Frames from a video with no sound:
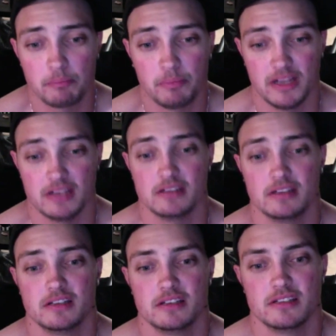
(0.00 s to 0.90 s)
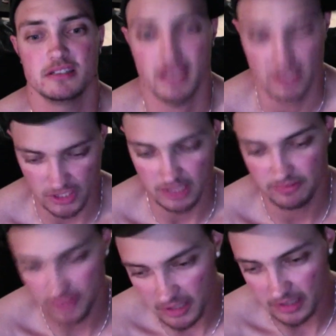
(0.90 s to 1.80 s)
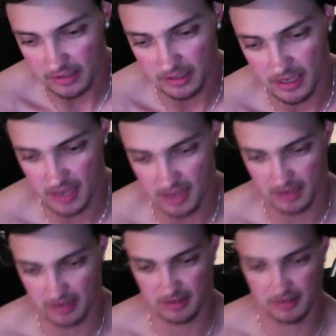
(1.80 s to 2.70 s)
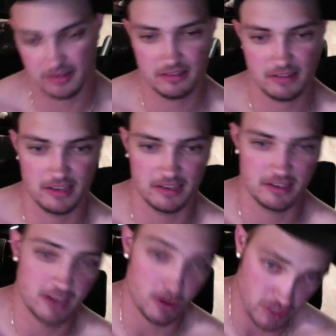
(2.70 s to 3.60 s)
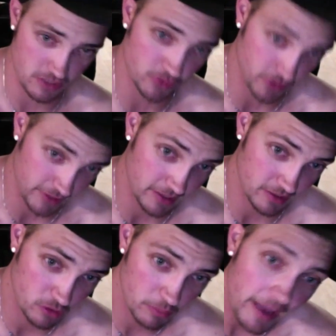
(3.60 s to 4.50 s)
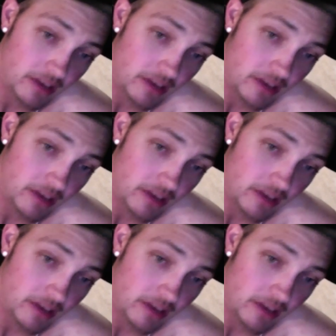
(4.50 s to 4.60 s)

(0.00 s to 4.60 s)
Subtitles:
But yeah, she could feel it, and now she's feeling it in her back